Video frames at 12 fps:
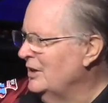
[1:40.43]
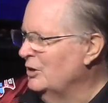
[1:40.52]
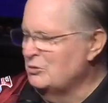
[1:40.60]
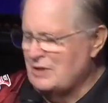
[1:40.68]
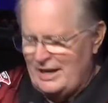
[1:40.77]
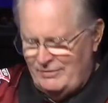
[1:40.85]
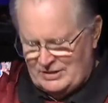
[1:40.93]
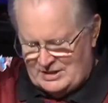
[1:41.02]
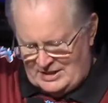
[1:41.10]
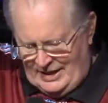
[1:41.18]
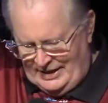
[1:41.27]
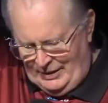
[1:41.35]
you know,
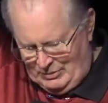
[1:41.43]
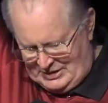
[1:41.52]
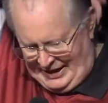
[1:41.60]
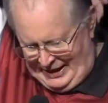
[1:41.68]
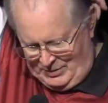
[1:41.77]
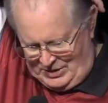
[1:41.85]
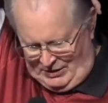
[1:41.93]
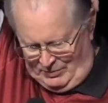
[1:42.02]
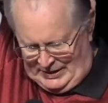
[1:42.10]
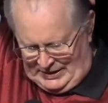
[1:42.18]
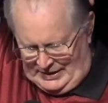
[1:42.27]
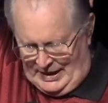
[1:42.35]
David said he would take
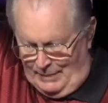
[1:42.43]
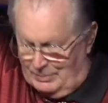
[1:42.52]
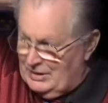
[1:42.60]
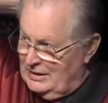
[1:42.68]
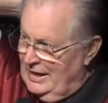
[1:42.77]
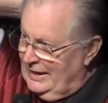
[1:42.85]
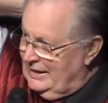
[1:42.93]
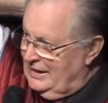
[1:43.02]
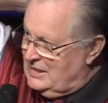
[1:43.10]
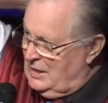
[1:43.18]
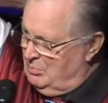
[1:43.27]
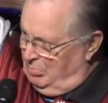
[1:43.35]
himself by the nape of the neck and
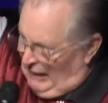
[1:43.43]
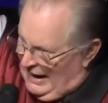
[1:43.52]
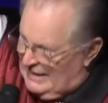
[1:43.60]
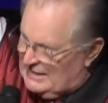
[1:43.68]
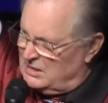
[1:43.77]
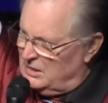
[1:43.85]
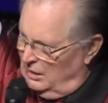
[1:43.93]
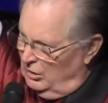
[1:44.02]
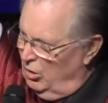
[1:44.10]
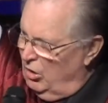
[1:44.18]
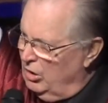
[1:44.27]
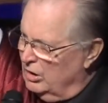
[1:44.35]
he'd say, bless the
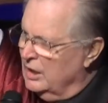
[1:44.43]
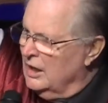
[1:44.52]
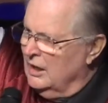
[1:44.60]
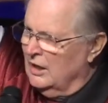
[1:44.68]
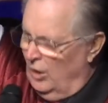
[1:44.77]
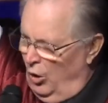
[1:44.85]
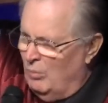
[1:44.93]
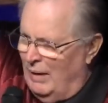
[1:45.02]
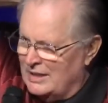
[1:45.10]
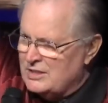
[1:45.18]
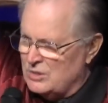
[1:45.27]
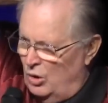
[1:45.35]
Lord, O
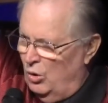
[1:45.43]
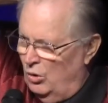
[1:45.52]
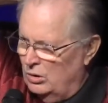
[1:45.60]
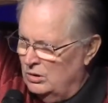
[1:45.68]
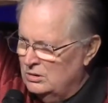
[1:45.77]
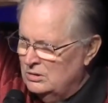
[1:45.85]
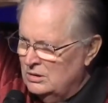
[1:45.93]
my soul.